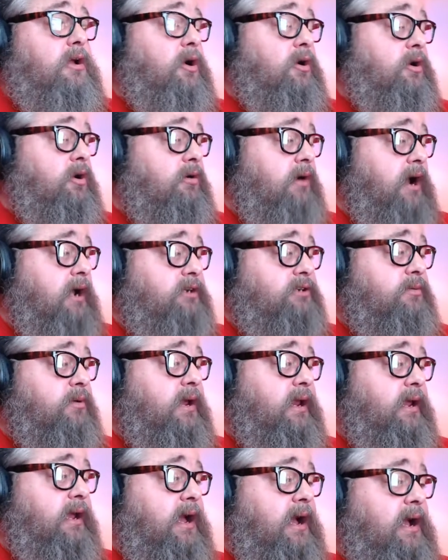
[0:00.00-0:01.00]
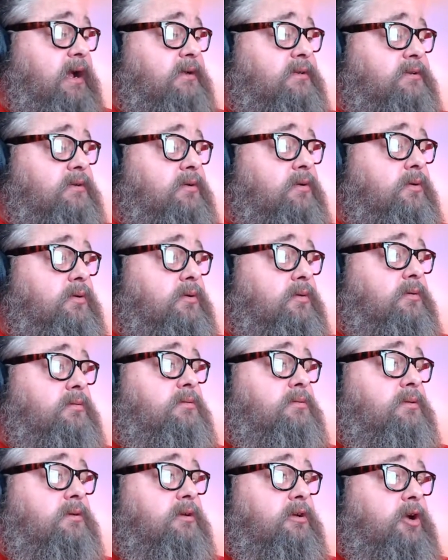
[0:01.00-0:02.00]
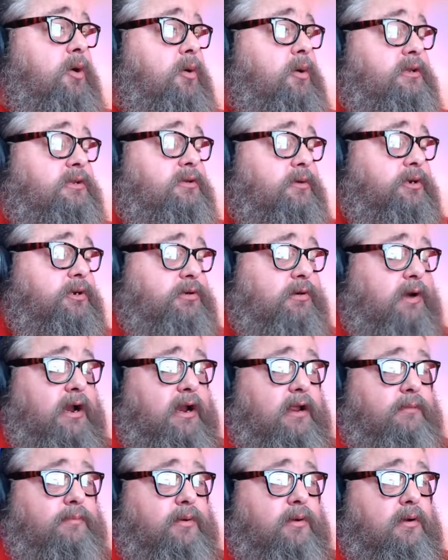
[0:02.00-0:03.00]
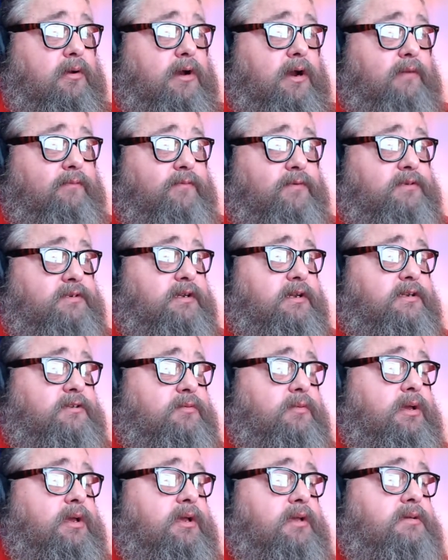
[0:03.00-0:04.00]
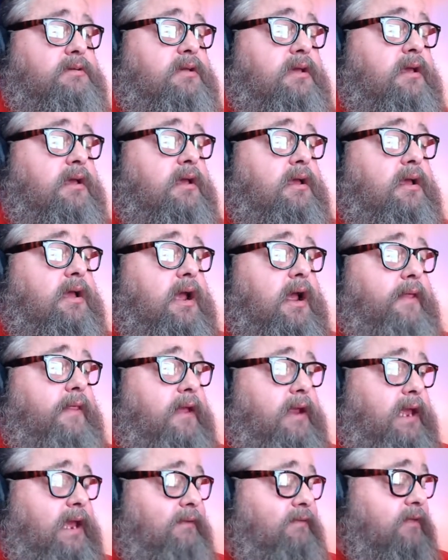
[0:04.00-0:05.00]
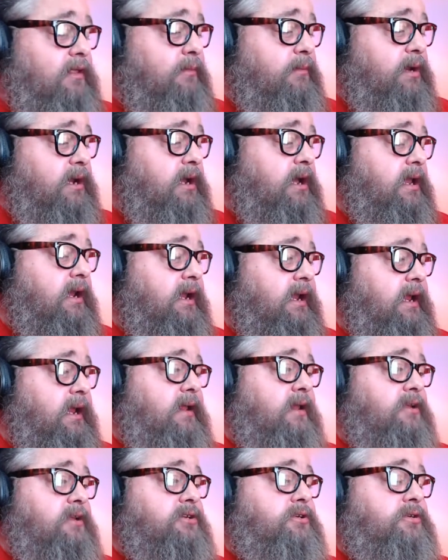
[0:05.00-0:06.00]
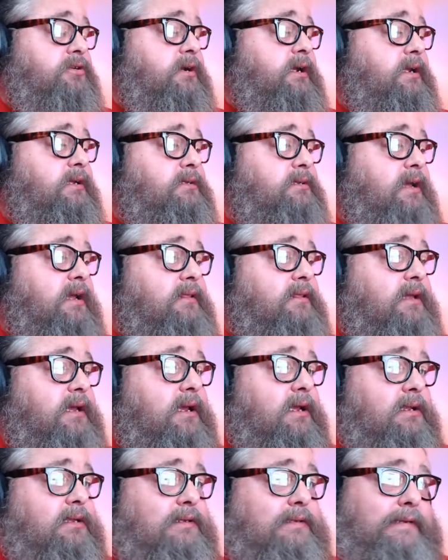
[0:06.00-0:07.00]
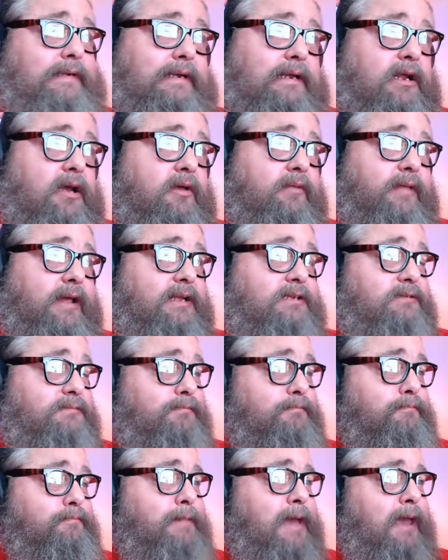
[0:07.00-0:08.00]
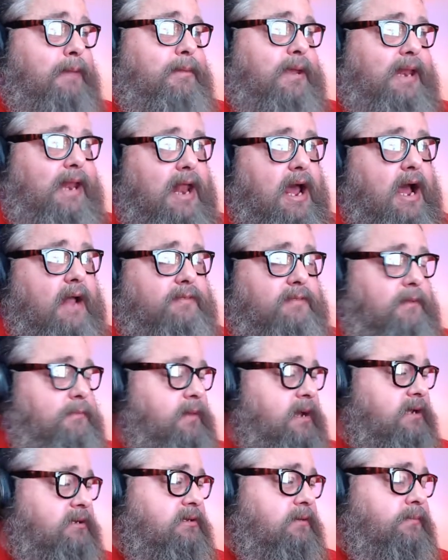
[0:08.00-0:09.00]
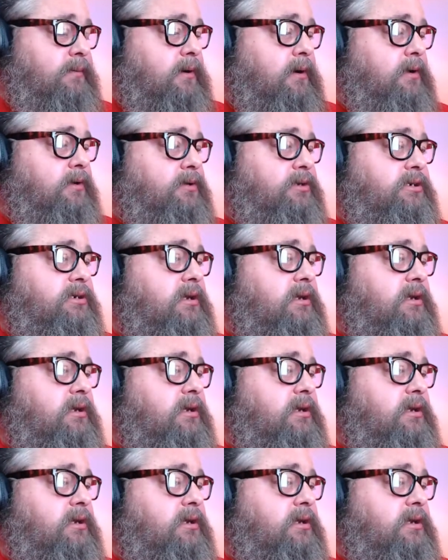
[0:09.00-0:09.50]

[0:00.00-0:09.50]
graduating high school, going to a training program for 6 weeks, and then giving them a gun and hitting the streets, I think, you know, that's maybe not the best approach.